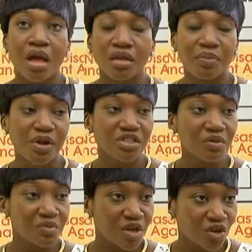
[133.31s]
The project
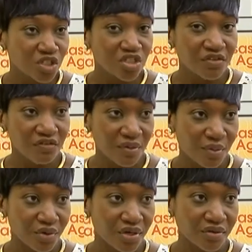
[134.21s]
will be launched in
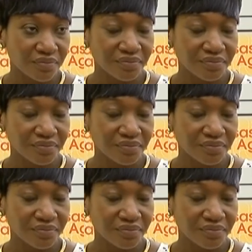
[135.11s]
February,